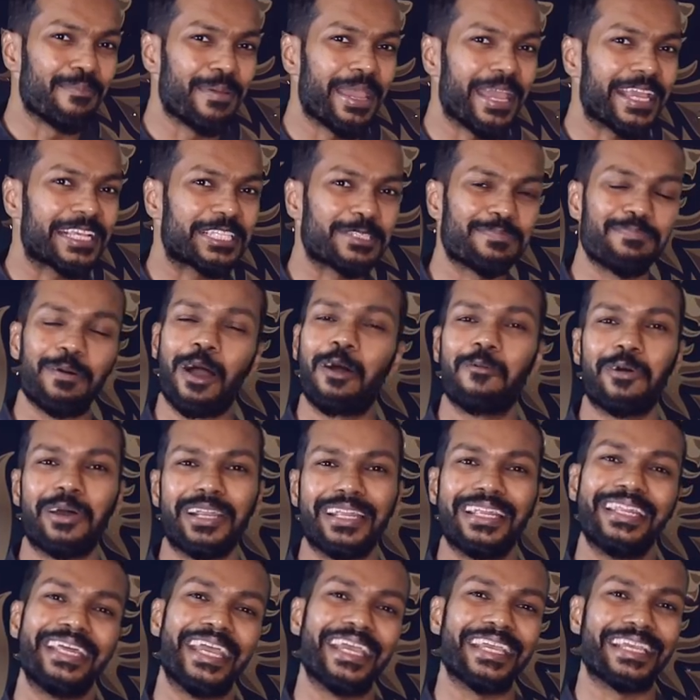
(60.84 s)
makes
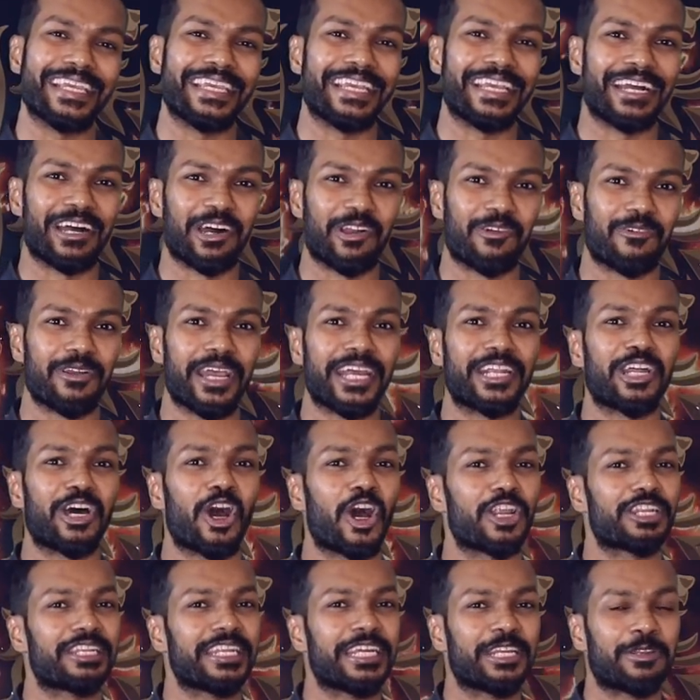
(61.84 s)
Pawan Negi a
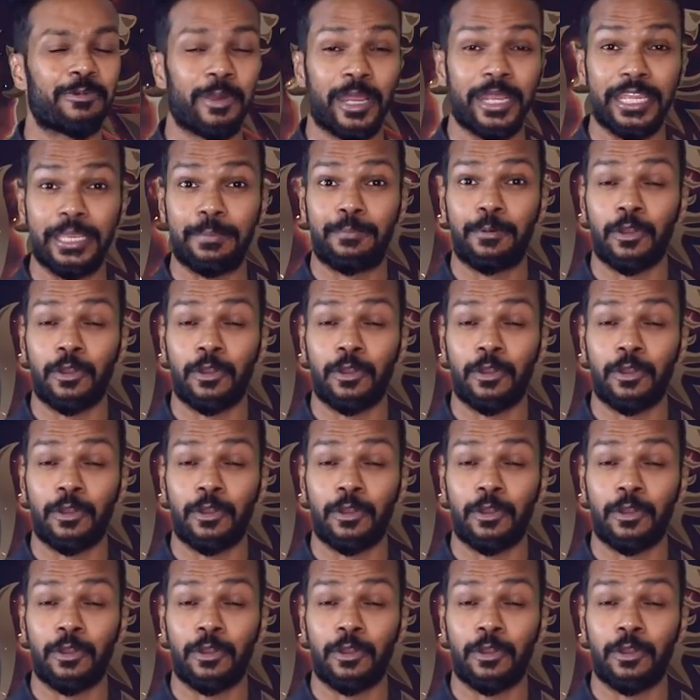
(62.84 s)
red-hot T20